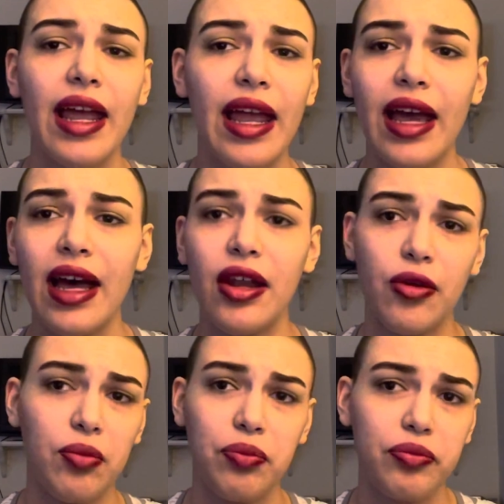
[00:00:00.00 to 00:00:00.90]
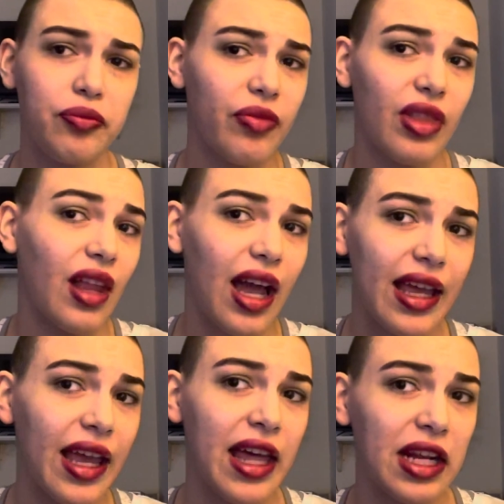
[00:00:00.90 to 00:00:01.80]
And I
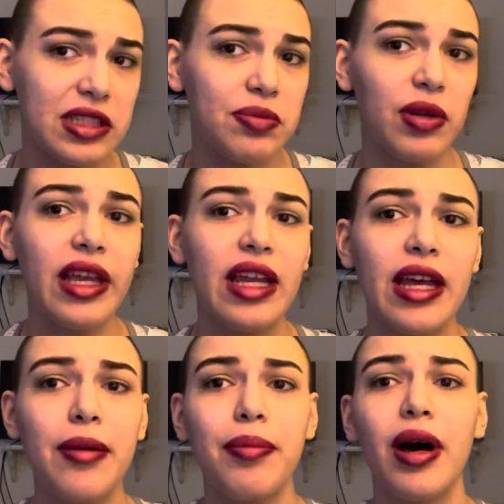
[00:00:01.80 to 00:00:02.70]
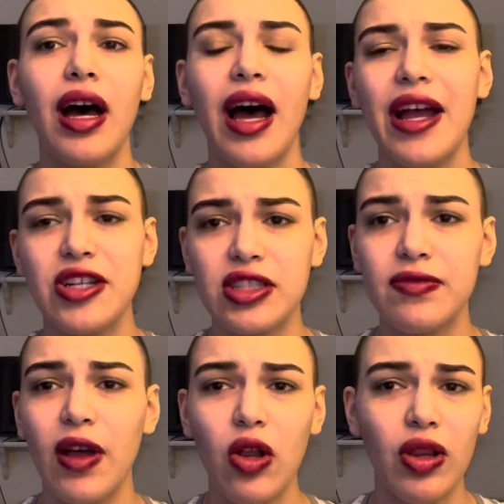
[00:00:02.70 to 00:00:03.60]
can't explain it, but I just
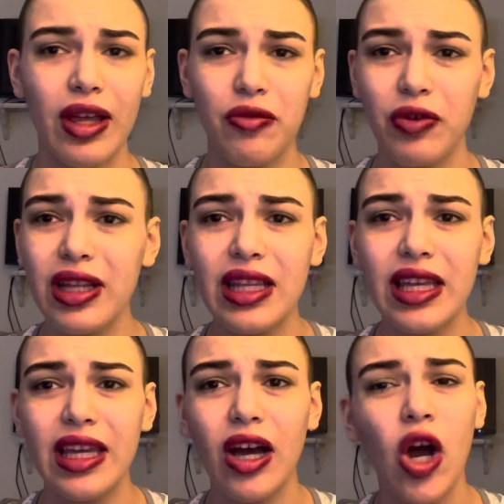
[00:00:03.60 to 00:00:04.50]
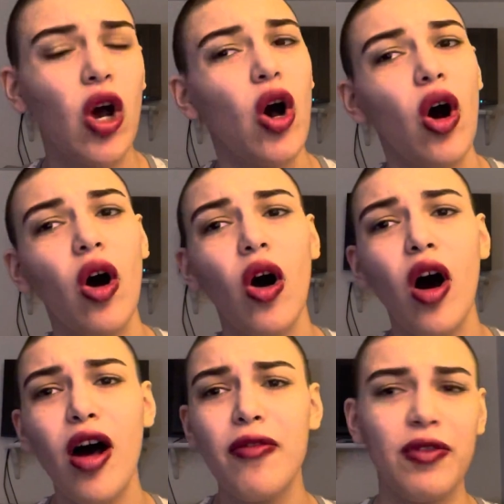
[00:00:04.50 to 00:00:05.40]
felt like really
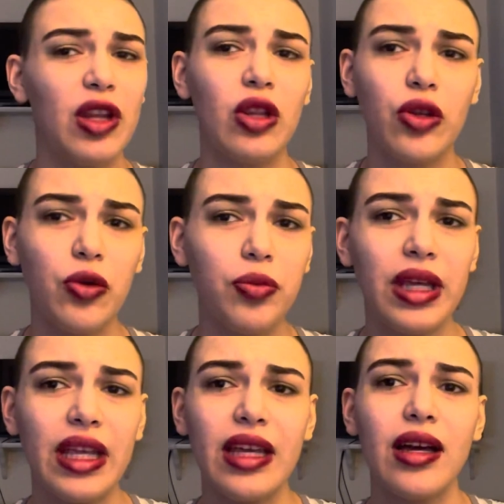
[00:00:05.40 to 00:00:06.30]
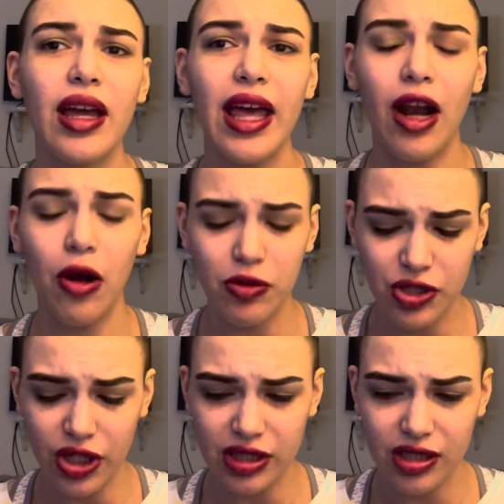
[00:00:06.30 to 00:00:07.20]
off and loopy, and I
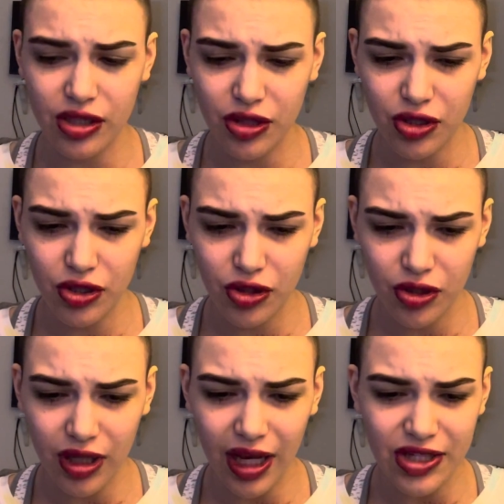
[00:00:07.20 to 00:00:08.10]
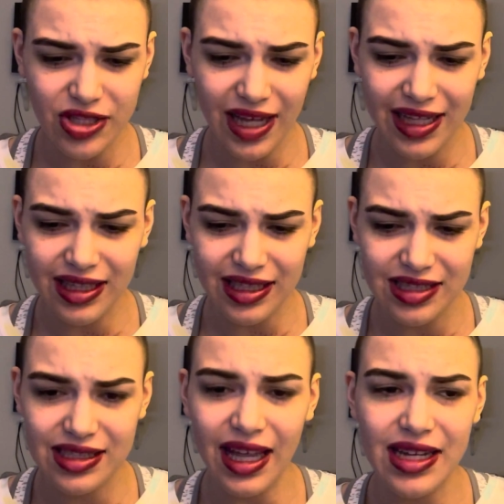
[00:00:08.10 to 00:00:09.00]
just had this
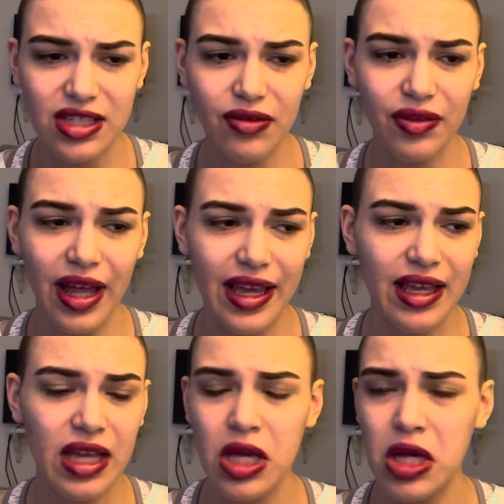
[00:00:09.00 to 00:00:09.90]
sense of like